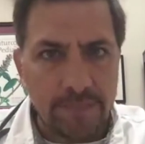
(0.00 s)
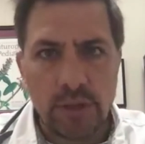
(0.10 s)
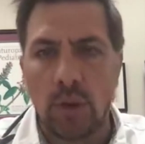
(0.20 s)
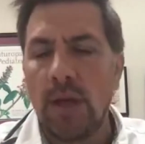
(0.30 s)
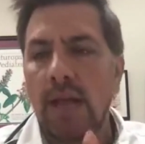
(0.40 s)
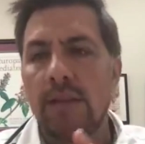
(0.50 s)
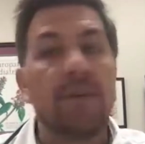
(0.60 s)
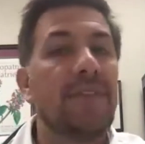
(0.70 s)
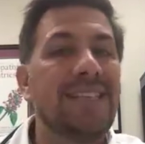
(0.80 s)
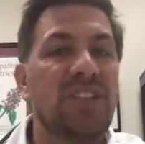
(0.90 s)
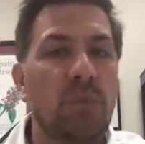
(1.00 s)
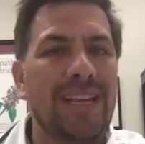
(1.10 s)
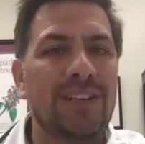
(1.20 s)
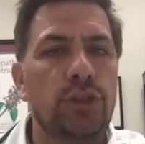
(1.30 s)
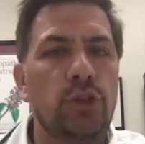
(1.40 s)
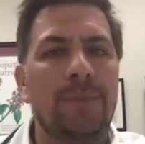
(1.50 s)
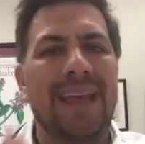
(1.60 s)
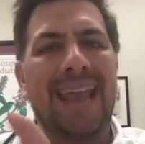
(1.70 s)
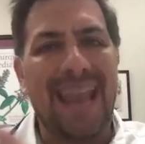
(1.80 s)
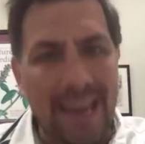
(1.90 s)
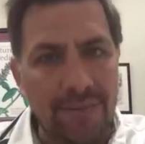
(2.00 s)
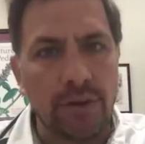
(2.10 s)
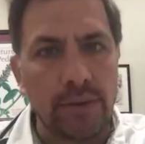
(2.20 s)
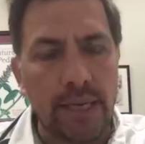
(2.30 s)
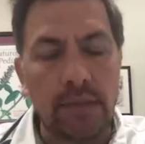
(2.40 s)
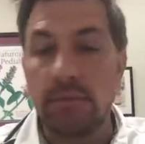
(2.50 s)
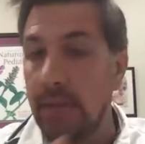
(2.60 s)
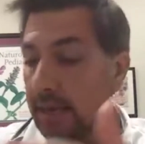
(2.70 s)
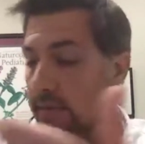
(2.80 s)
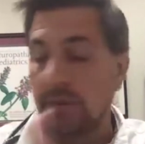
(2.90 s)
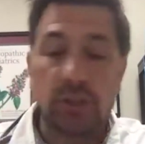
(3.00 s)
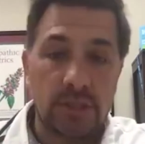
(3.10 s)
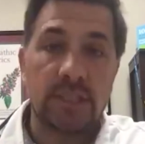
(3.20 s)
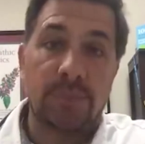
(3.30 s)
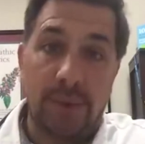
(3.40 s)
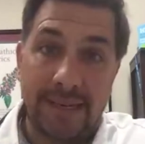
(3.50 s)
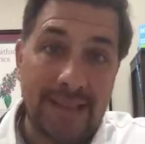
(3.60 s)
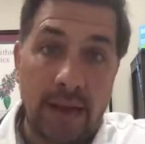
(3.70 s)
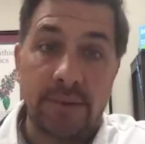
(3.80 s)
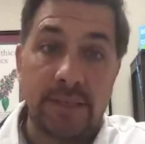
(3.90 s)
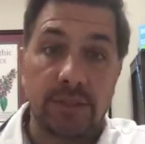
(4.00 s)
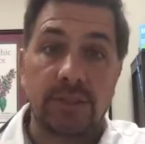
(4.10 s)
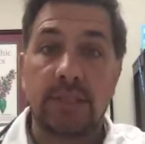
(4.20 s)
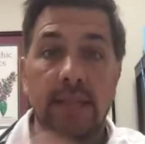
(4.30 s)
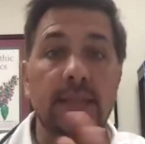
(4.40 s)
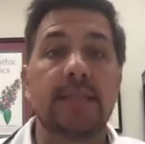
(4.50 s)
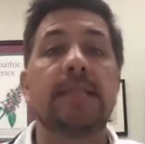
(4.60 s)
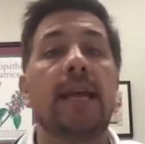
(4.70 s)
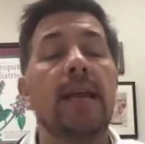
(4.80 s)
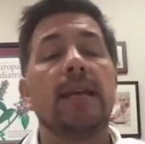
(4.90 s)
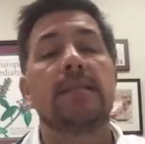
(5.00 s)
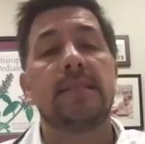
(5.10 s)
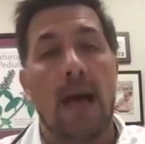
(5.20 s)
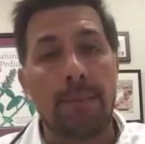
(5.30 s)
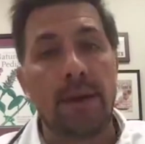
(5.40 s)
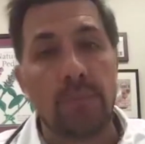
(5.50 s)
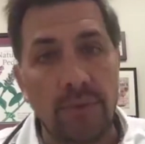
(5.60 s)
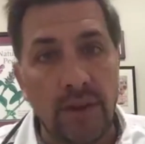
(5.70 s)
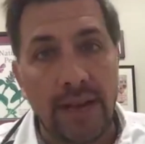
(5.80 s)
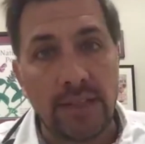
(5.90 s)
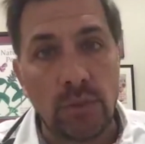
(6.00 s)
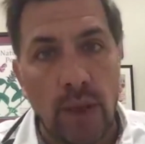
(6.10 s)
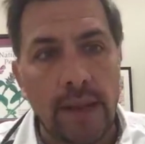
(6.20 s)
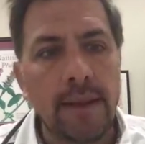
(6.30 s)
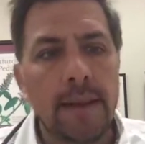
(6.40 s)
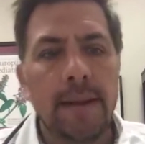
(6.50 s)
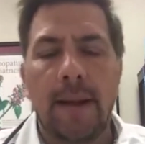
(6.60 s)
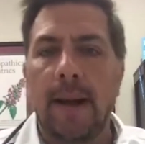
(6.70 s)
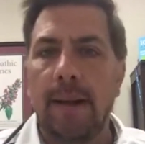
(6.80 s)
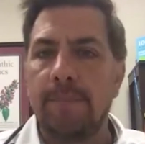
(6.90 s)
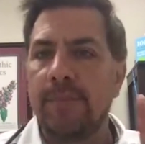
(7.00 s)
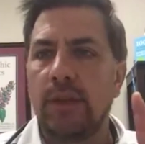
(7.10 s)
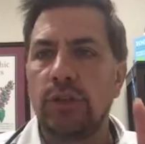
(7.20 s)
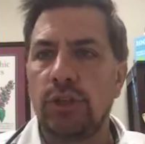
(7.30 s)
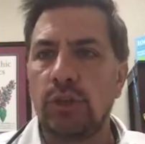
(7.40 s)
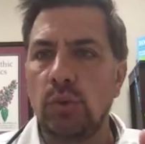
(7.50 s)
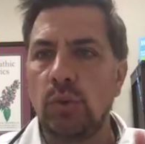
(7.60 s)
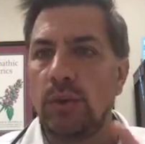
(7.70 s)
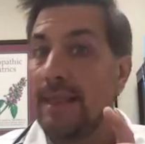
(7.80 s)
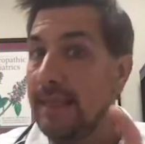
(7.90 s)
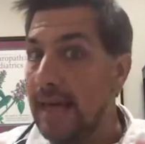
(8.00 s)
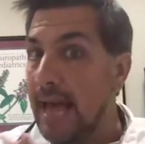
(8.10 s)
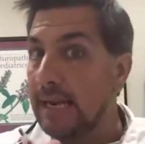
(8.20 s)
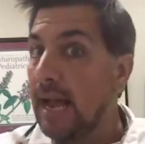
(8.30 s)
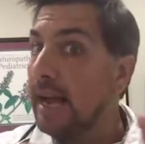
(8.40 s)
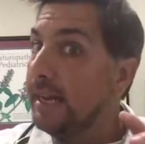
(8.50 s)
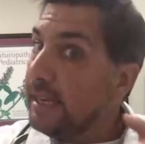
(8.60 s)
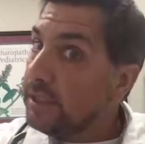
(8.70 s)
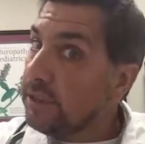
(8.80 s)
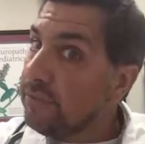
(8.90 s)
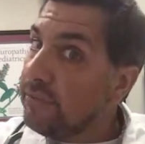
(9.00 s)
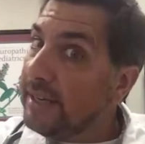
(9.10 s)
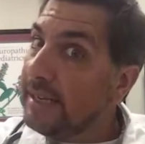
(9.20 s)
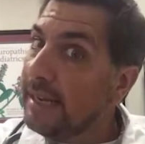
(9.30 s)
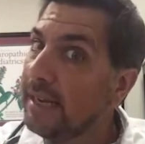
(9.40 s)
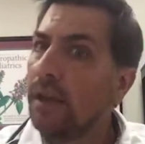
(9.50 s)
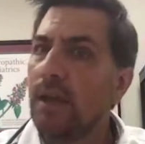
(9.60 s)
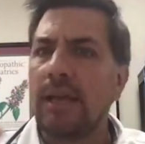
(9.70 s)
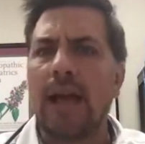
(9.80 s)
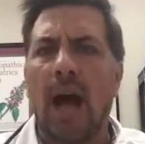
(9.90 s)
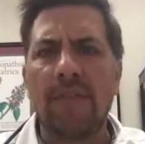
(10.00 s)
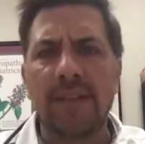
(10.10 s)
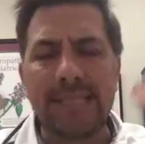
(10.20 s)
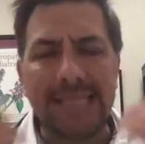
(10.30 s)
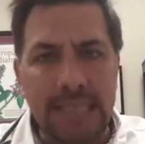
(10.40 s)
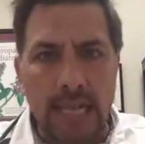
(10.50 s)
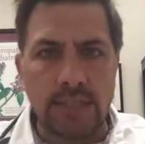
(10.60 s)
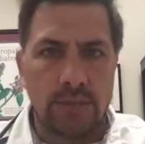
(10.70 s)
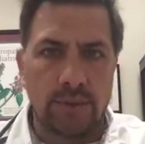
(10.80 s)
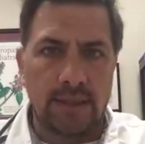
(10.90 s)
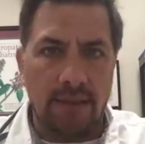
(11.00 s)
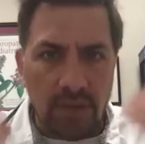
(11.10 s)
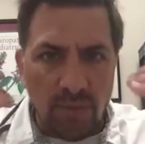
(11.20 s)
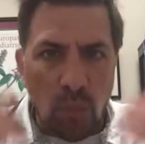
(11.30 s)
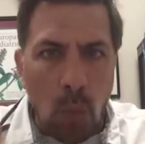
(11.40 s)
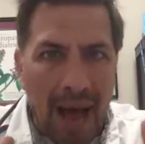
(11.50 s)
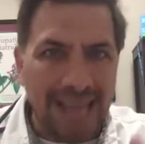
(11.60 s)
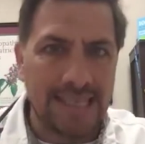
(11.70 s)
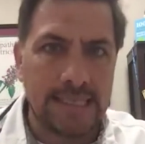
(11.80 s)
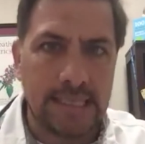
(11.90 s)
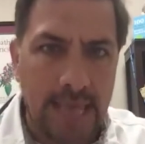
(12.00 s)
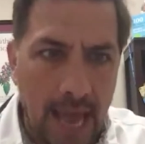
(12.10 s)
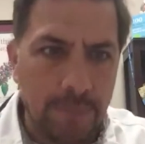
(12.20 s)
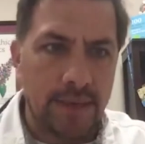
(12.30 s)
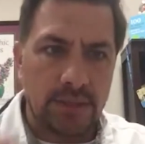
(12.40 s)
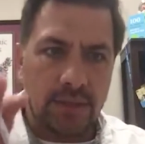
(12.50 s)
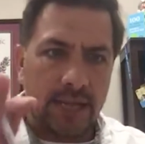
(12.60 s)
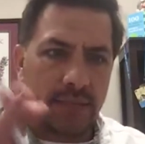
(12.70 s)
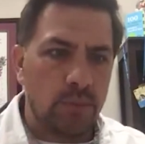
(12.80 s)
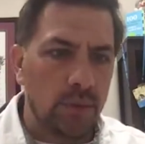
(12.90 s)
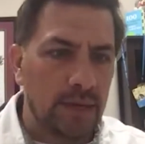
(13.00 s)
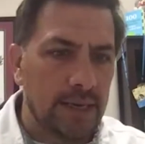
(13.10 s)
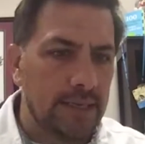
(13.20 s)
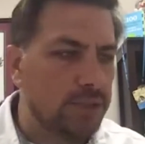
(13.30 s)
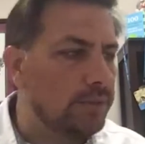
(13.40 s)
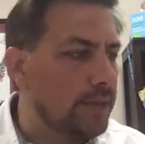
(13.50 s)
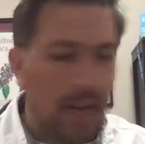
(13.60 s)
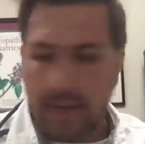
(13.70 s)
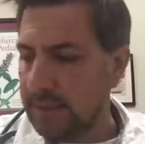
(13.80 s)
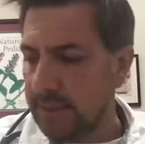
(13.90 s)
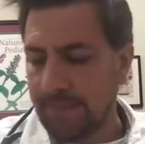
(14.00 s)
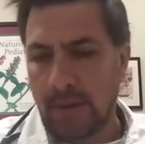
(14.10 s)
So there are things that we can do behaviorally, like just explained in that research study. Let's say stop it, move their hands away, to then kind of intervening on the sensory level of why this is happening. So that's what we're going to get to next.